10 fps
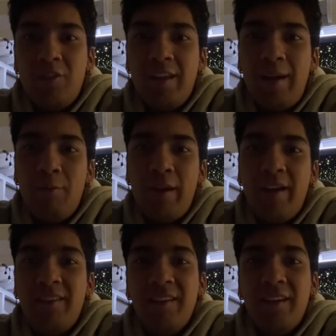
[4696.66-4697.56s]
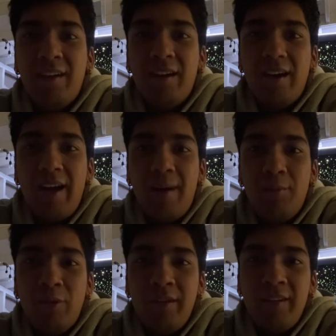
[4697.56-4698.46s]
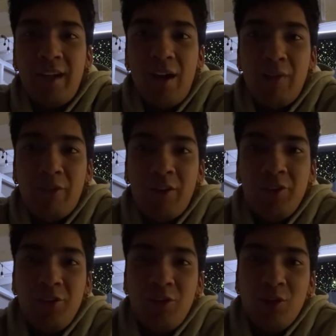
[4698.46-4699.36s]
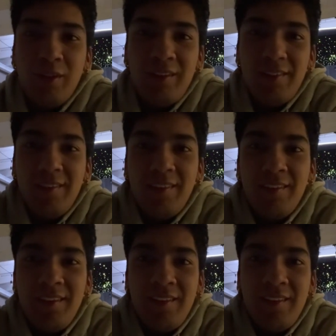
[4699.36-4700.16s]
Just a live reaction. I have no idea how I found you, Chris.